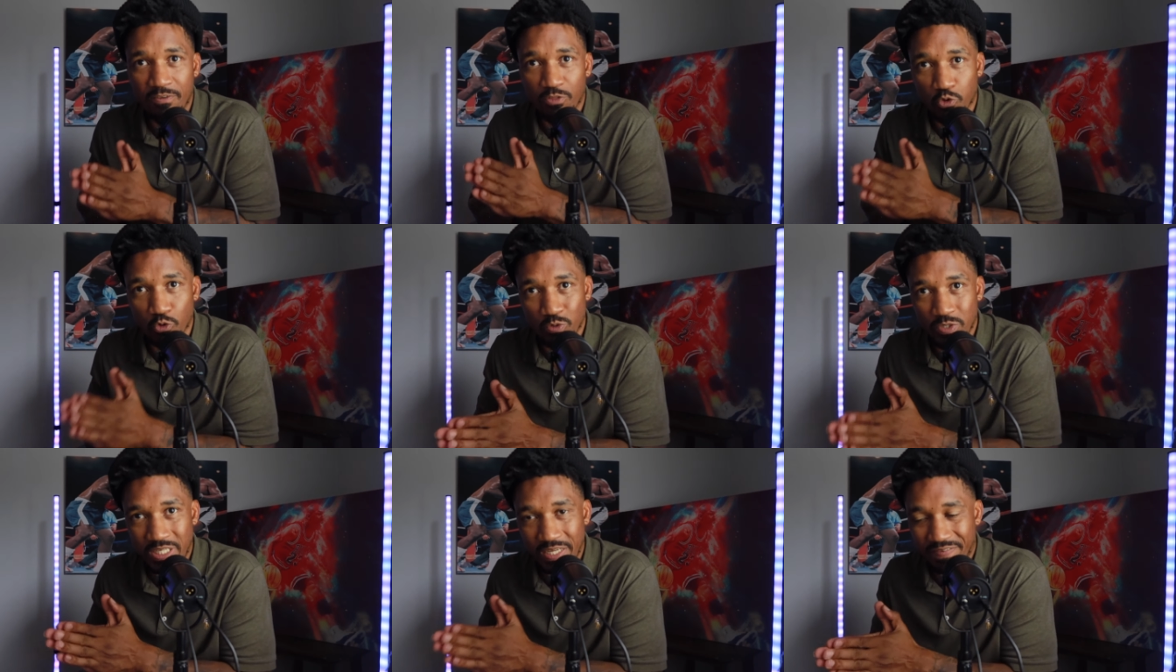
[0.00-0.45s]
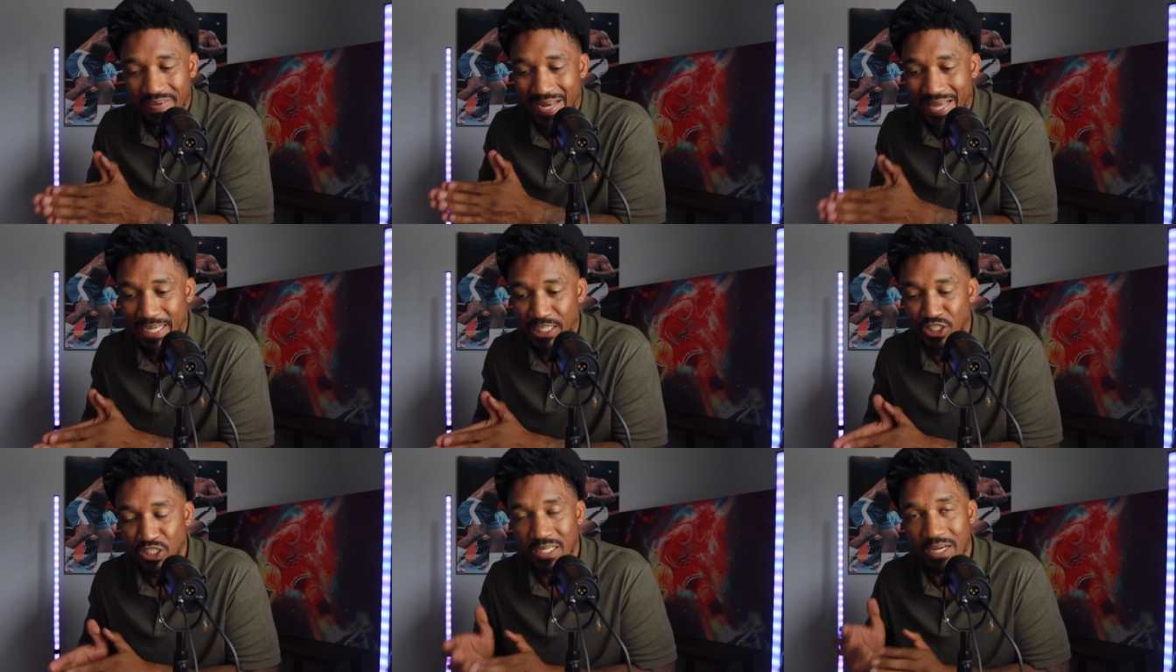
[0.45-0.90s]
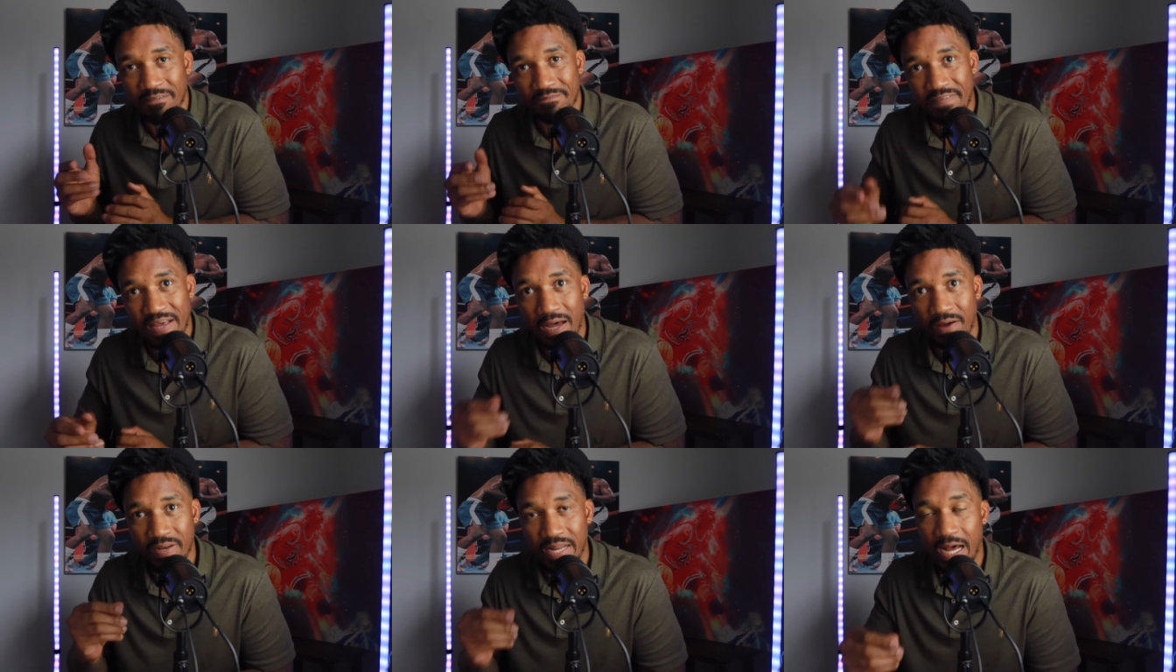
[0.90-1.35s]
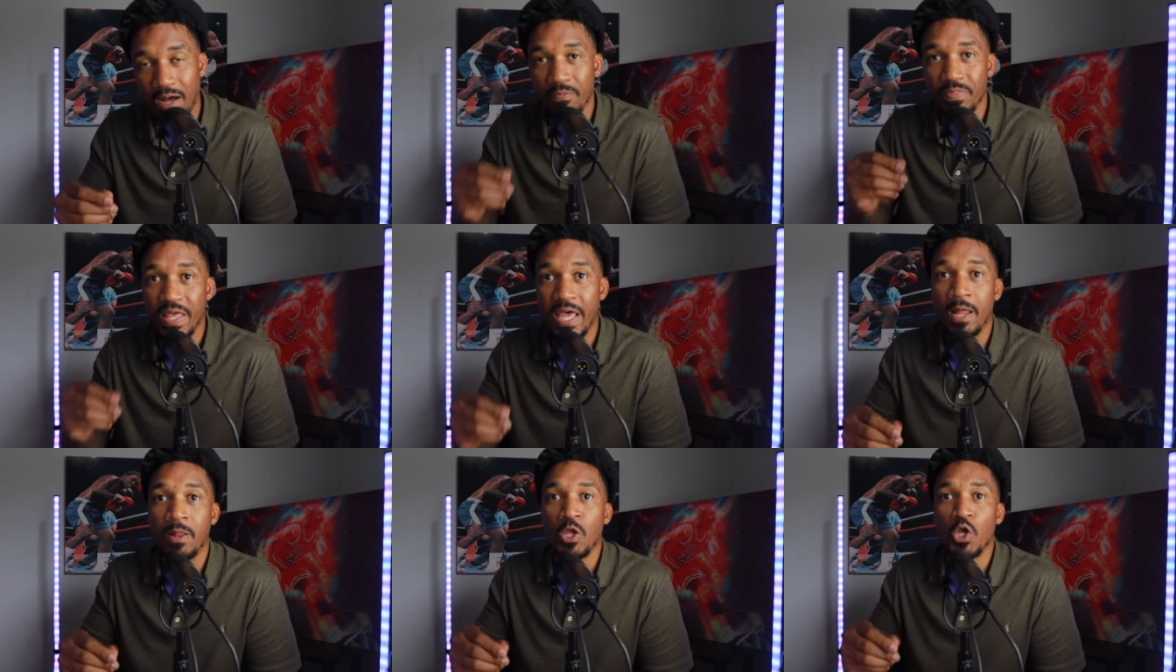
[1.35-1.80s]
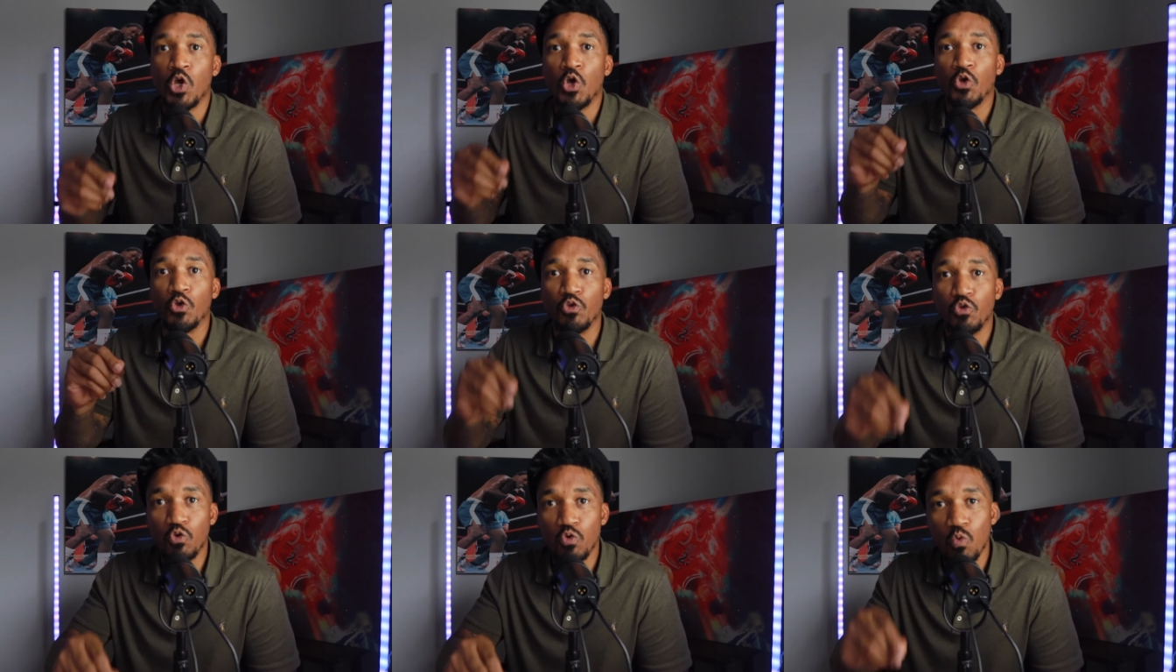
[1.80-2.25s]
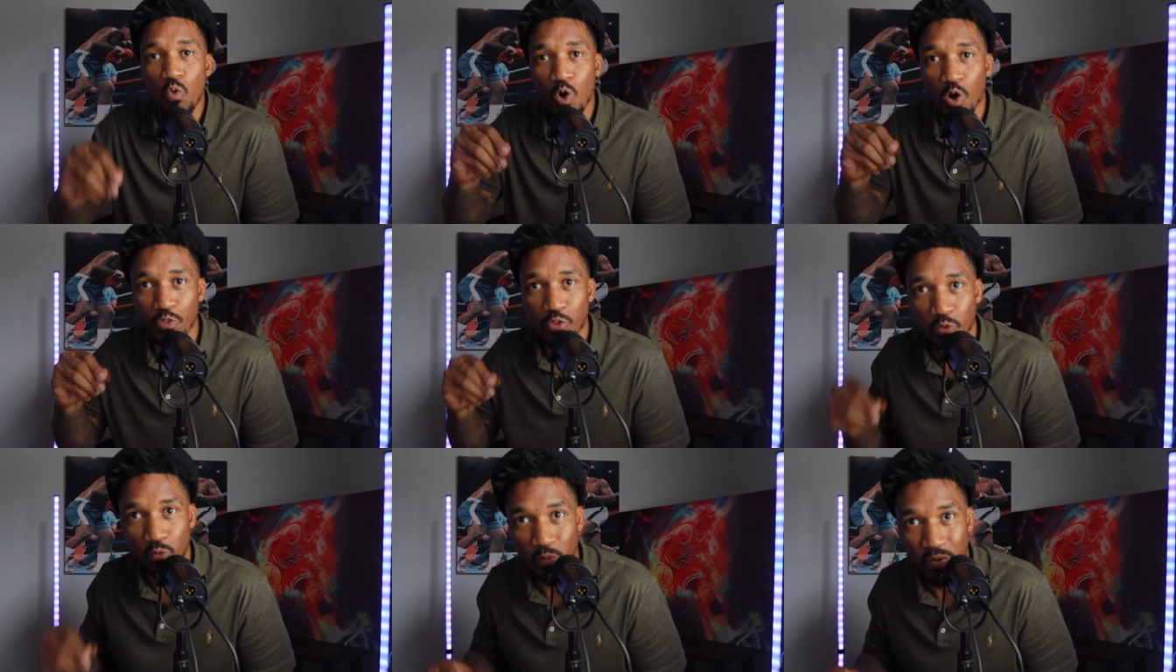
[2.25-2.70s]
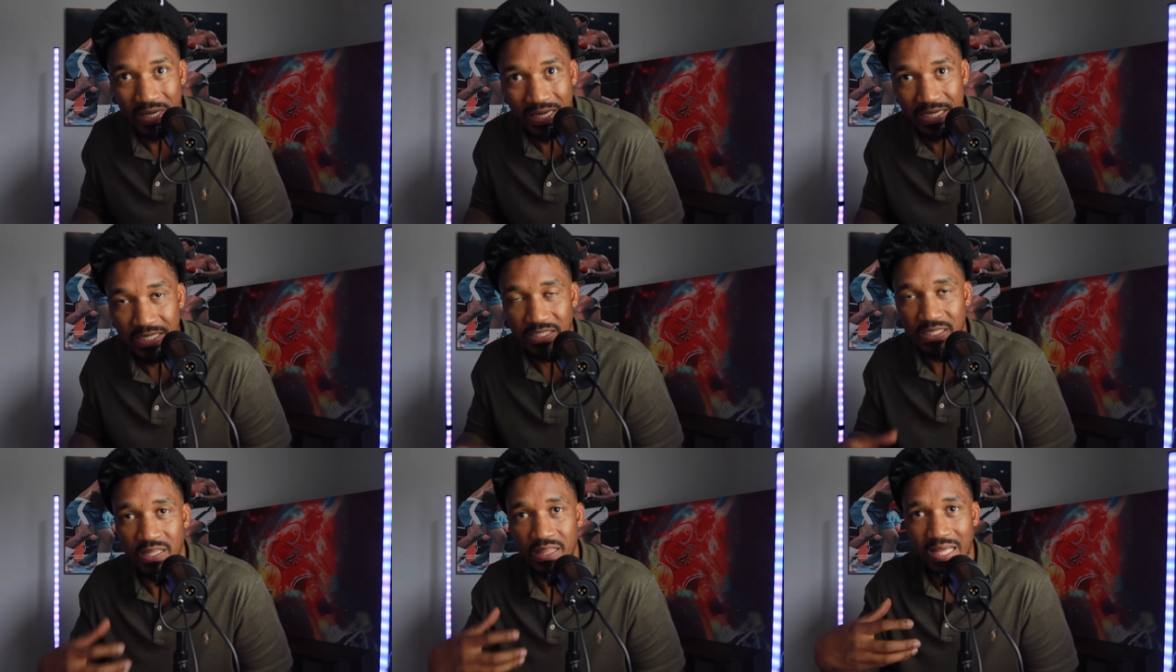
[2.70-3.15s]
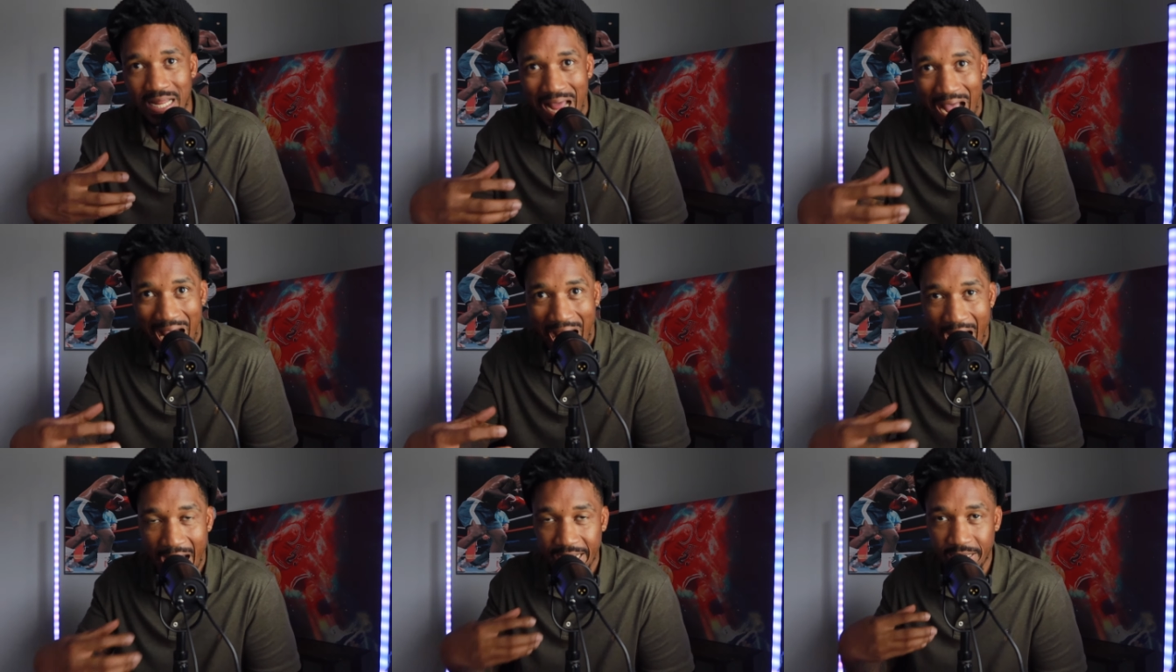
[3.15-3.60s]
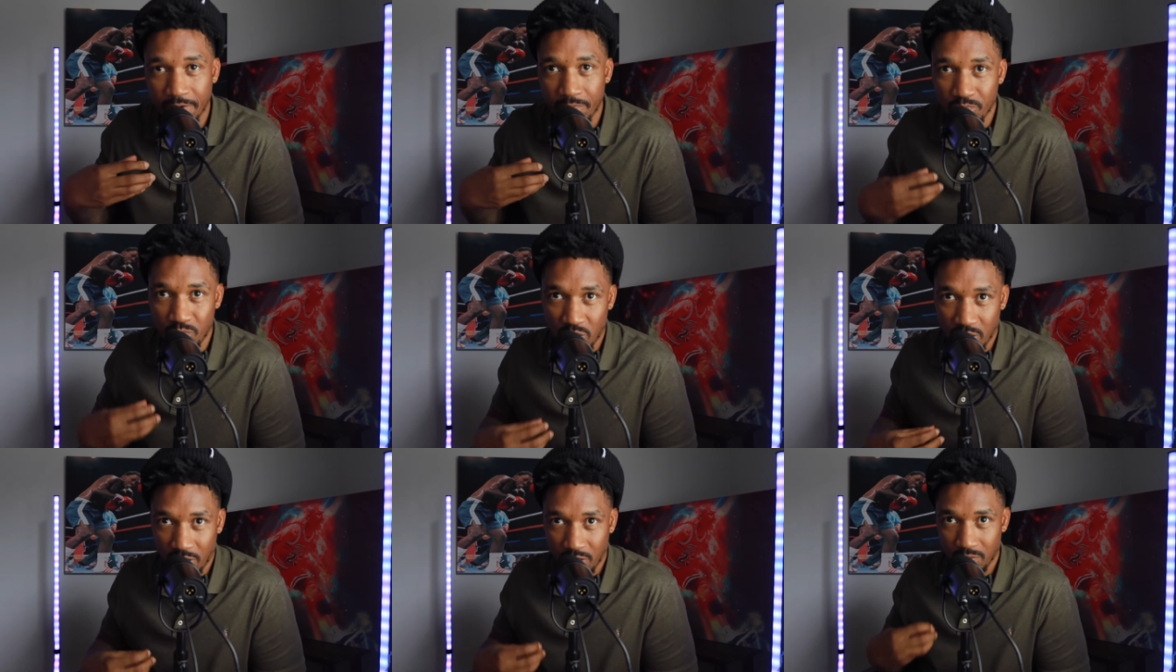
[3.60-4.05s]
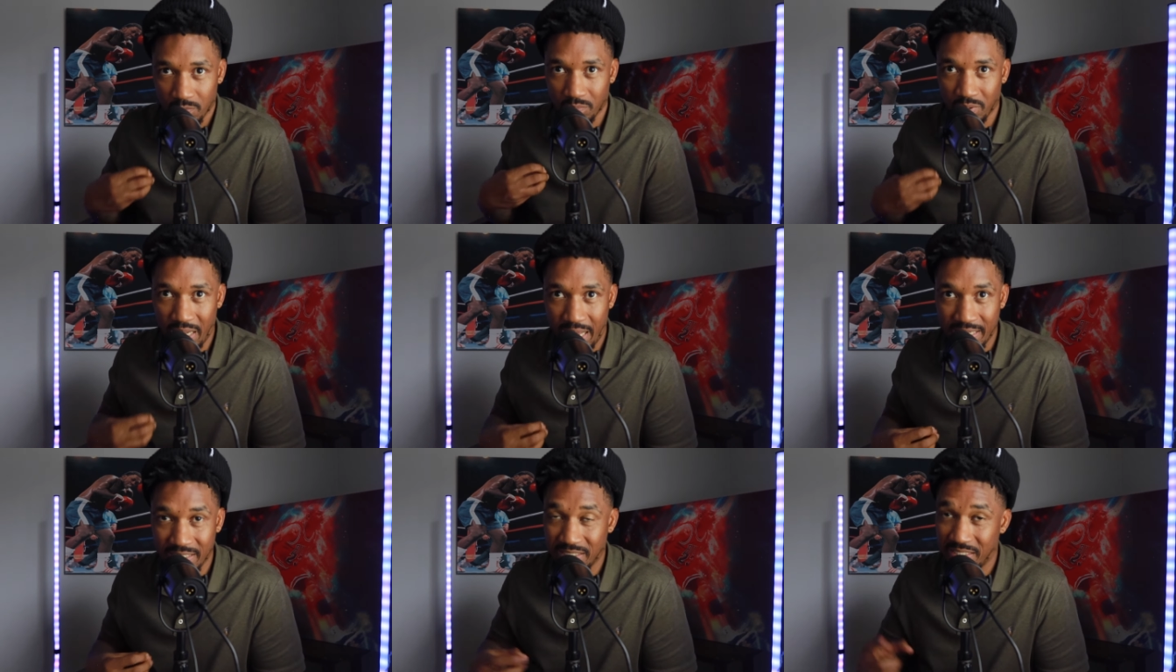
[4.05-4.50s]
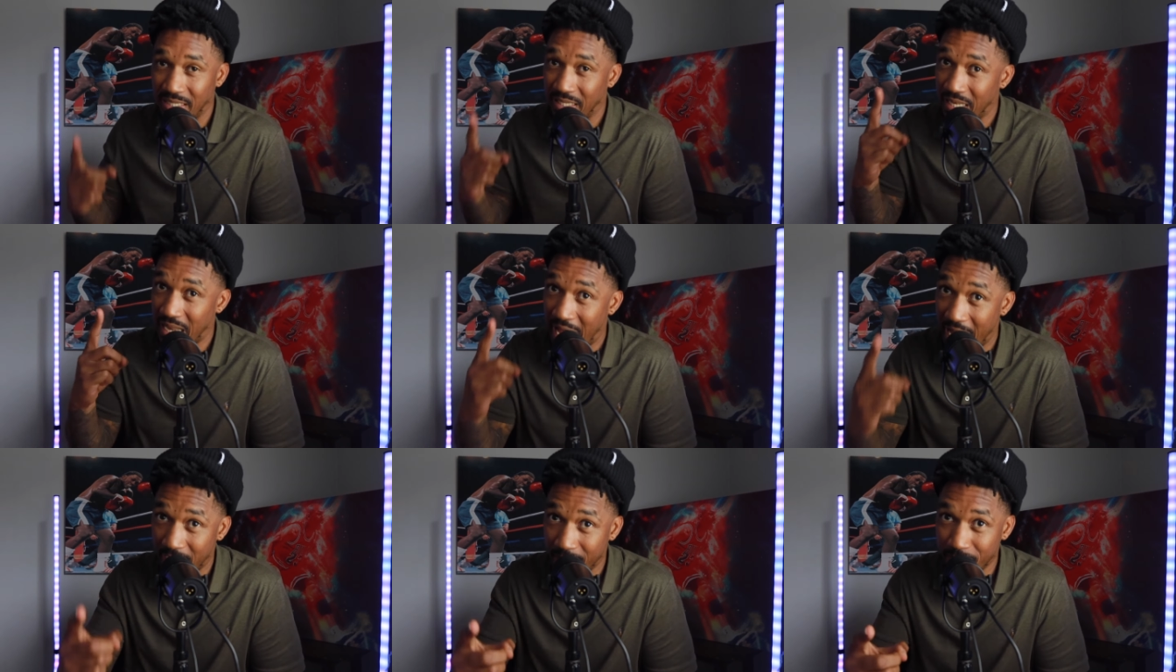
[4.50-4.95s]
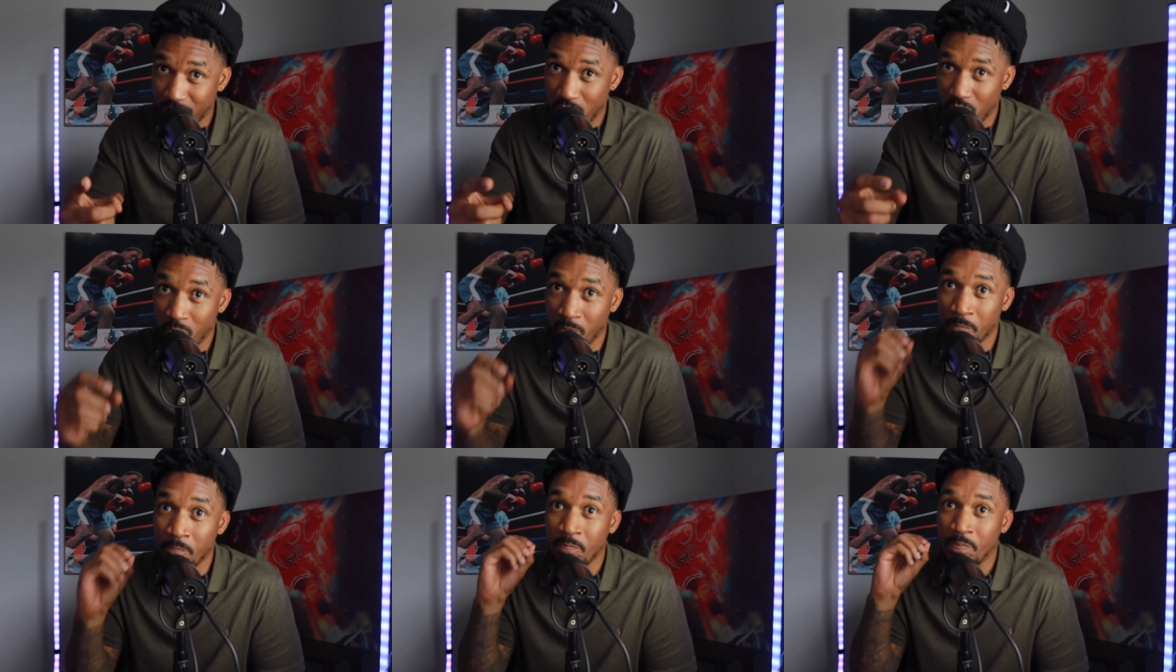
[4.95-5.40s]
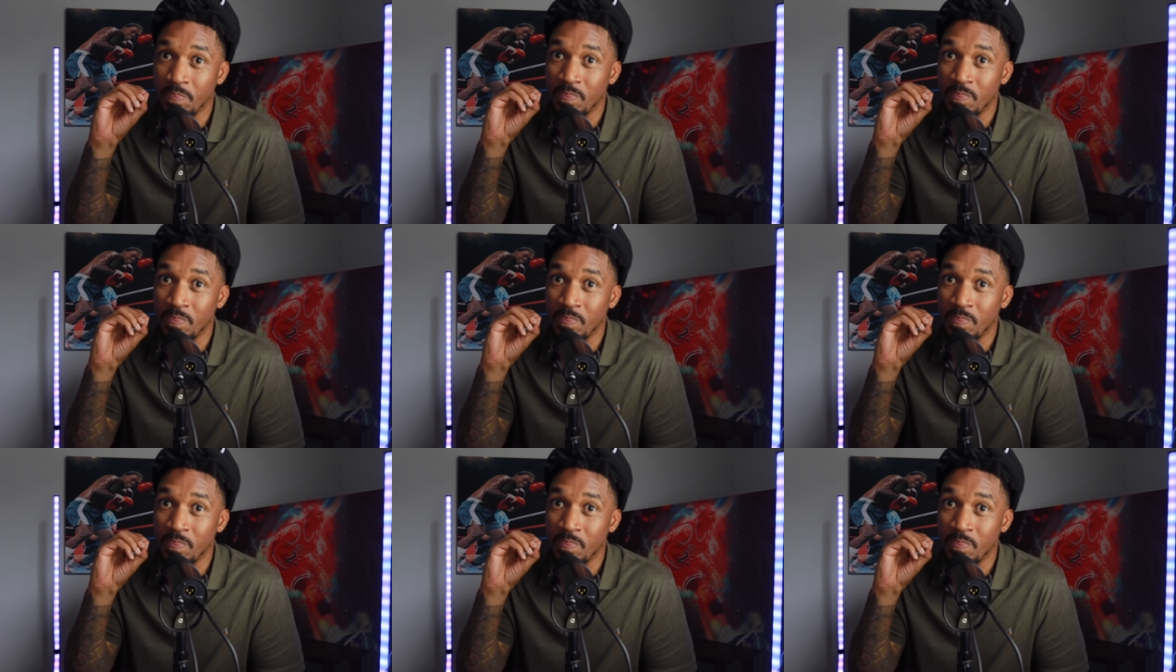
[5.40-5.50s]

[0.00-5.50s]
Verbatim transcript: Through divination, I found out that you are the reason that I am being blessed. See, a lot of you,